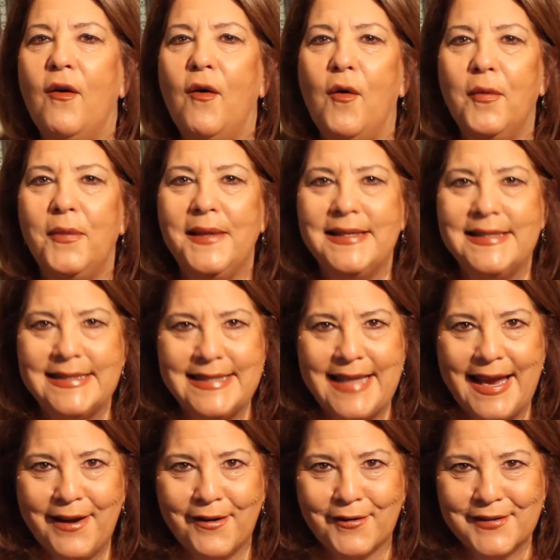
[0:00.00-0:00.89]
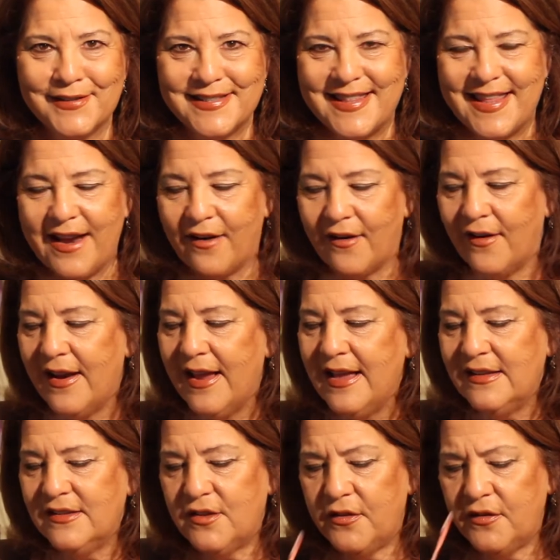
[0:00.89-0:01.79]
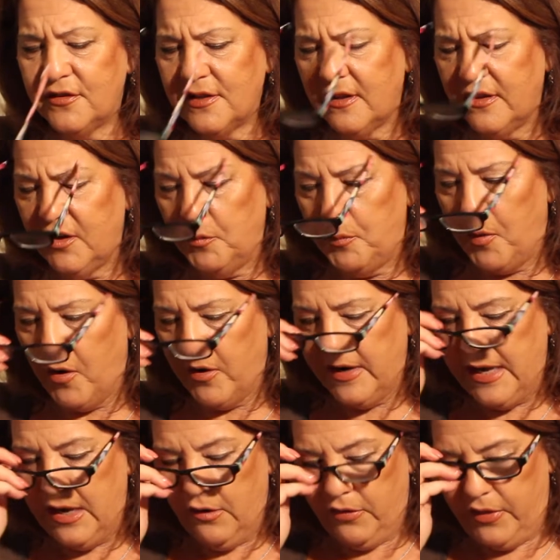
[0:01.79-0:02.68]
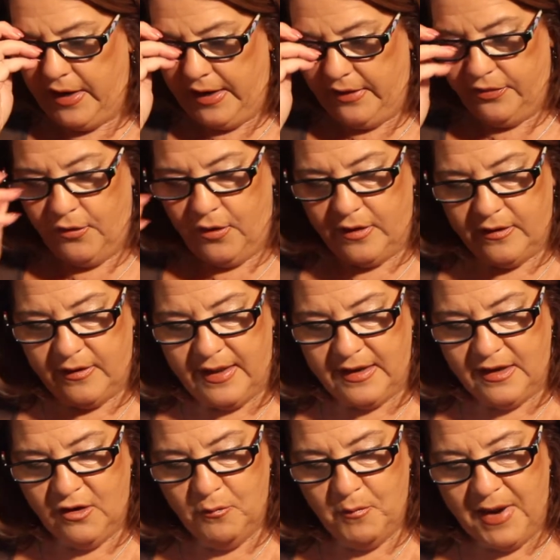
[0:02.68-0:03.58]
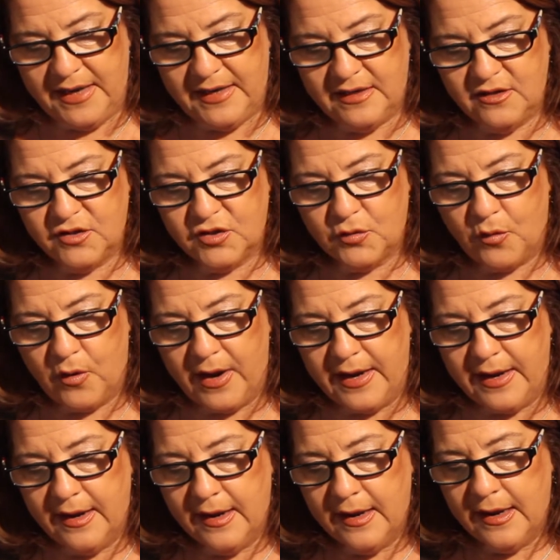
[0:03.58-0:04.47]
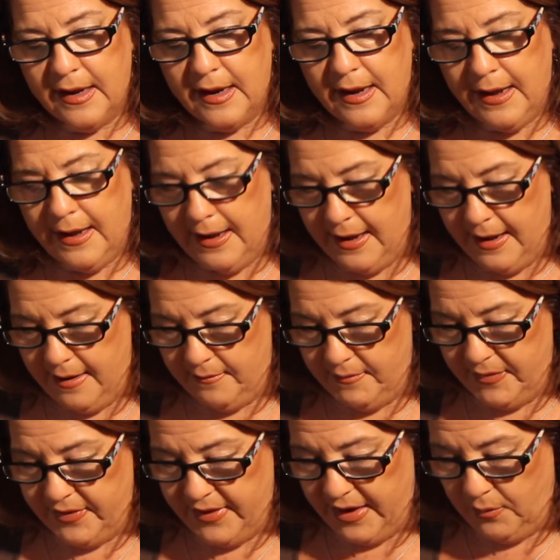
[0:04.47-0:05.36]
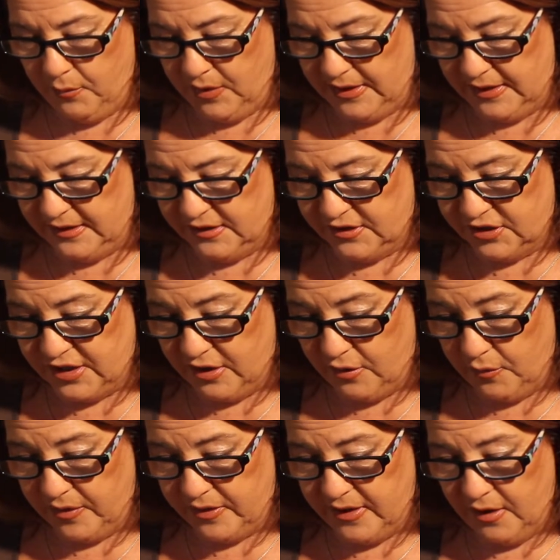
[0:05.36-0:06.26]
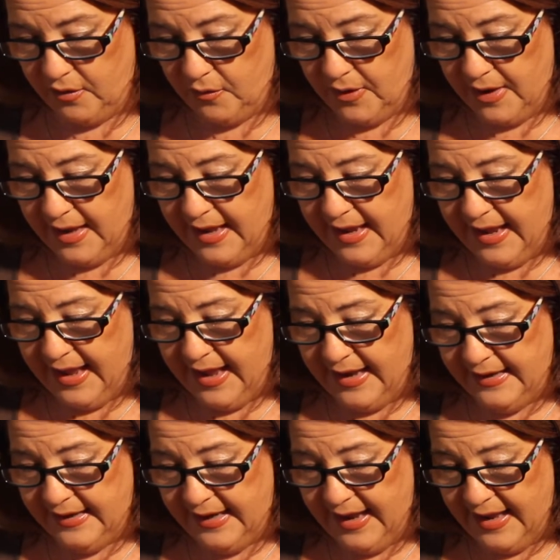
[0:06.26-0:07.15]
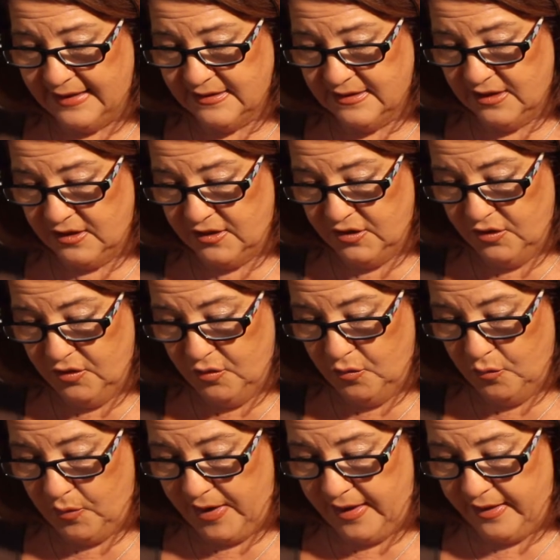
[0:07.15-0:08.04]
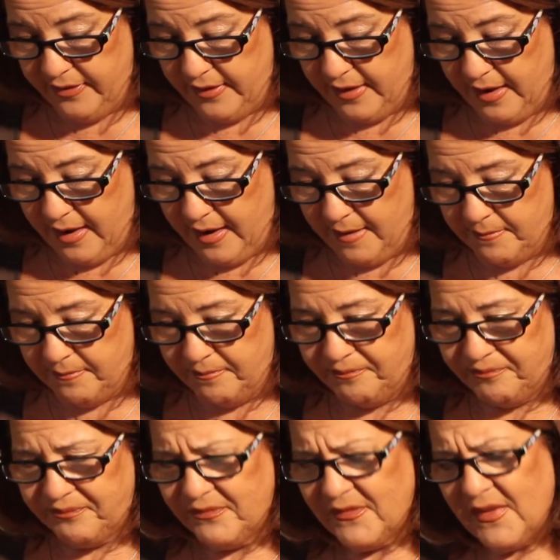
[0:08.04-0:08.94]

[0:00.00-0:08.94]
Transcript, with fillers: all these layers there. So there's a little part here that I thought that you might enjoy um, that I wanted to share with you. And it has to do with um,